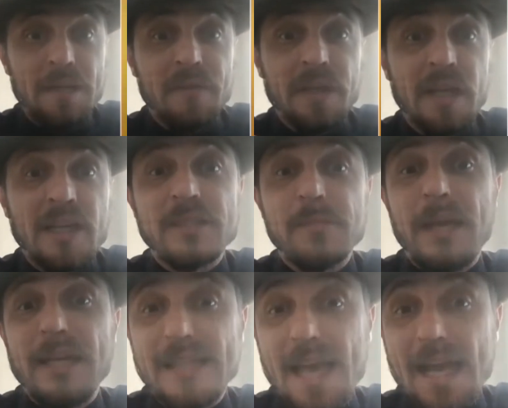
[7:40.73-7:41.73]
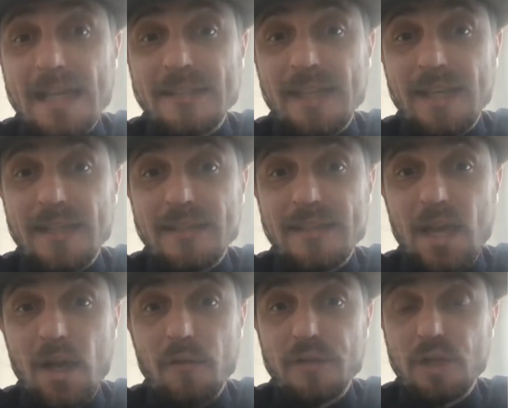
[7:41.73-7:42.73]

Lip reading: even a space asset itself.